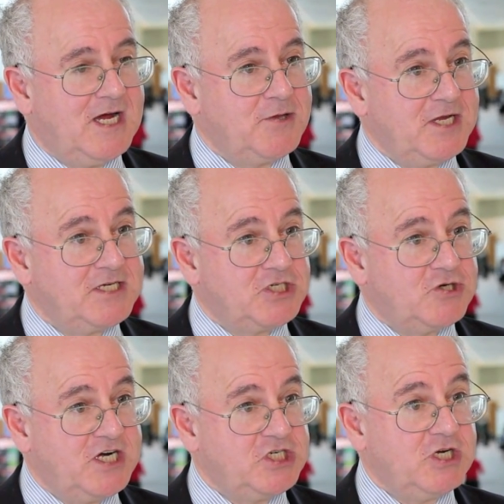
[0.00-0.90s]
things that
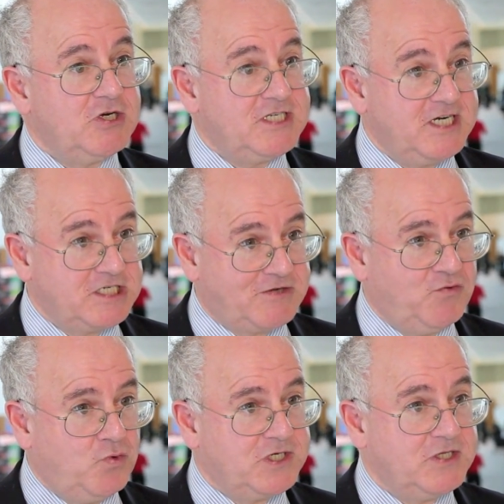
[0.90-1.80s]
are actually going to take us
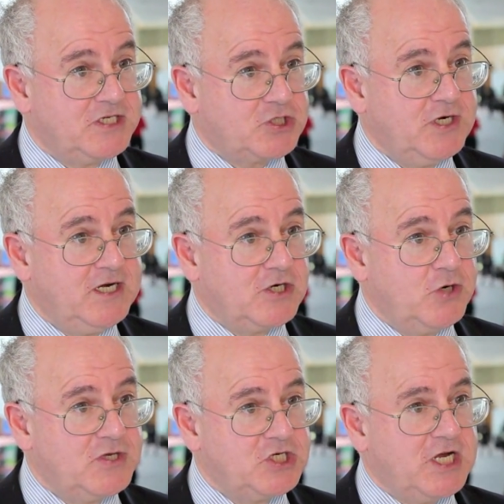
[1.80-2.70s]
forward in this green
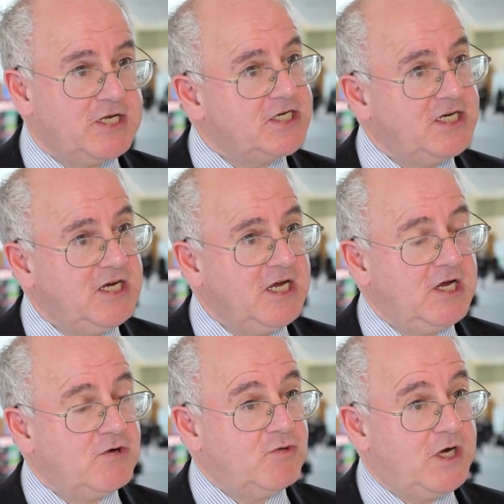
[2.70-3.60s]
growth agenda,
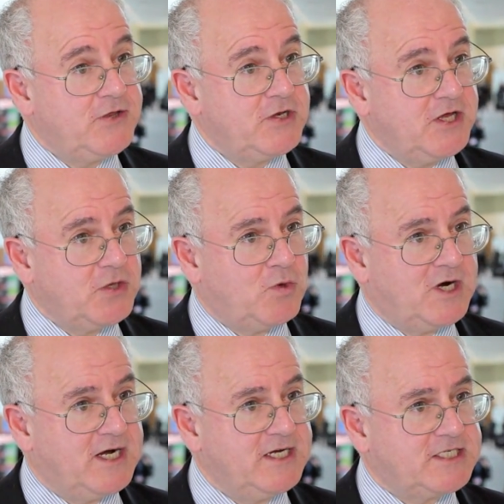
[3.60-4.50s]
rather than
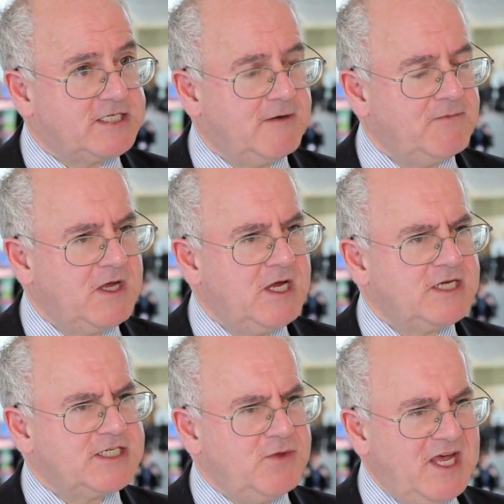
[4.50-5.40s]
otherwise.
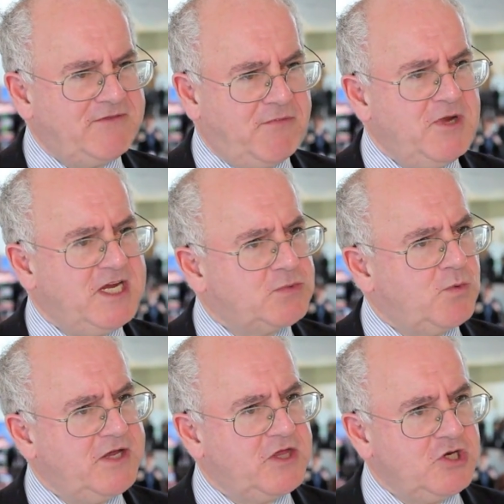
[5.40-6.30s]
So that for me is
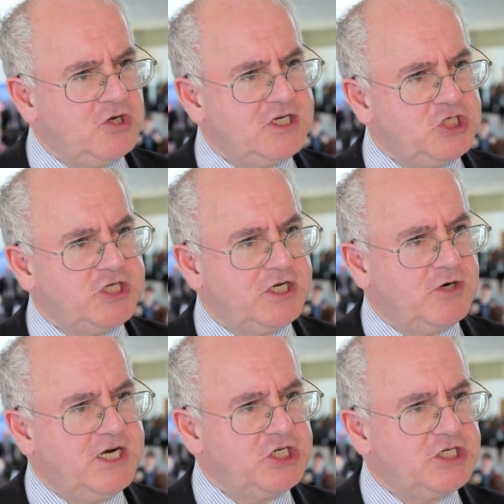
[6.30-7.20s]
why the knowledge
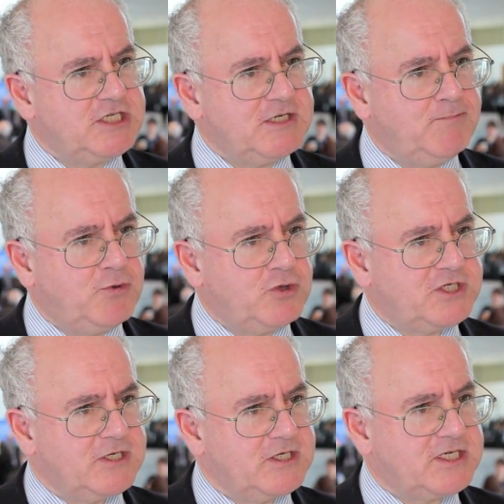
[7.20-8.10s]
generation is
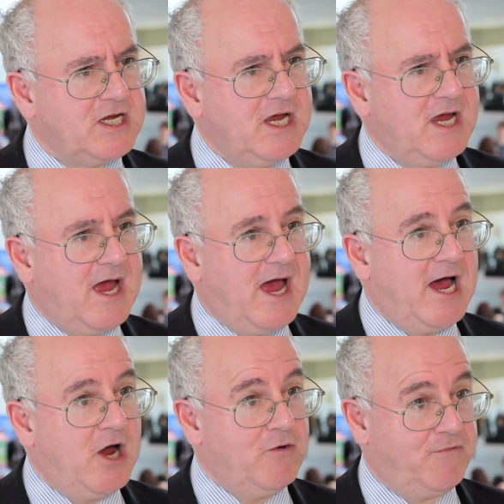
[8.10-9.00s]
important,
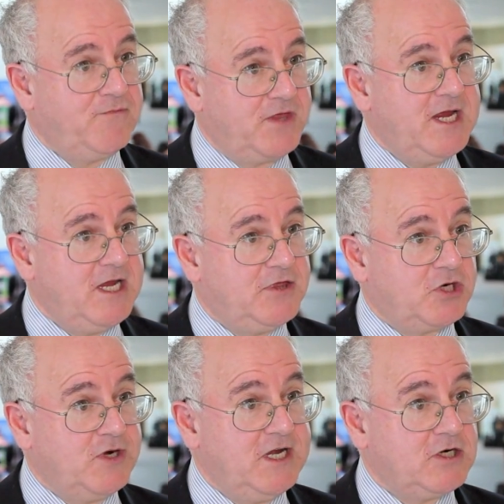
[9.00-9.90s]
how the
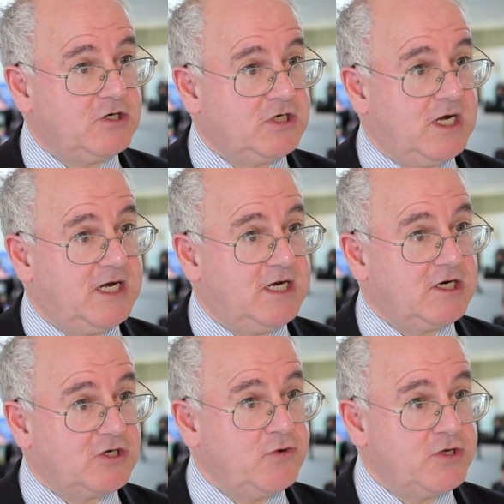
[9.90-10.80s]
Green
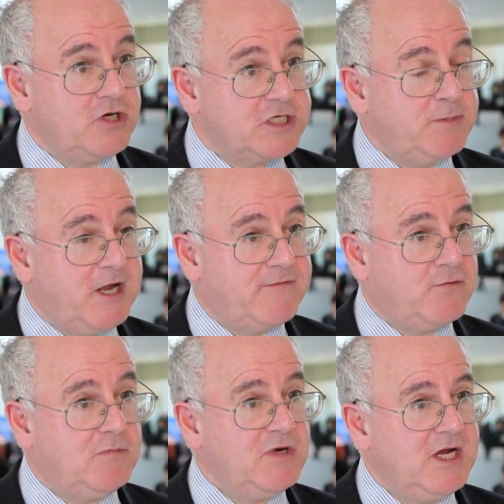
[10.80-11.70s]
Growth Knowledge
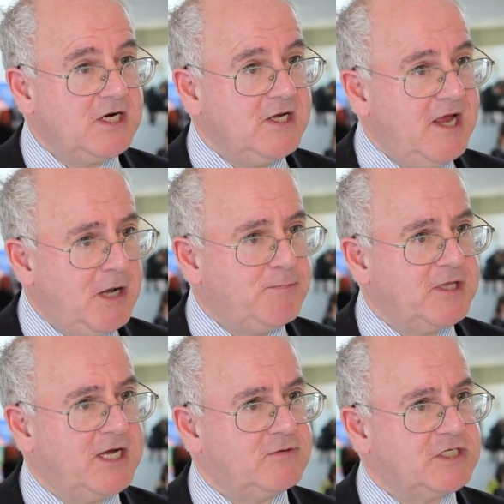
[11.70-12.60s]
Platform can help
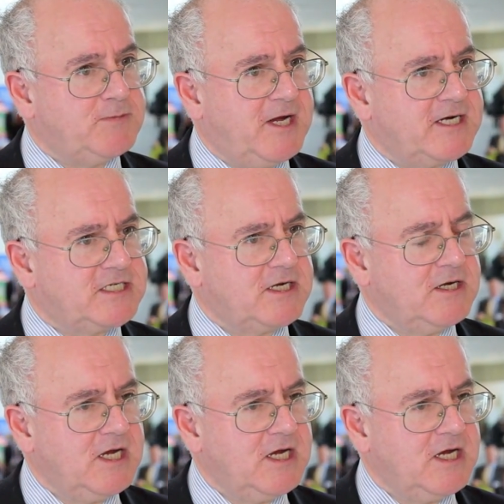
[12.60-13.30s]
in that respect.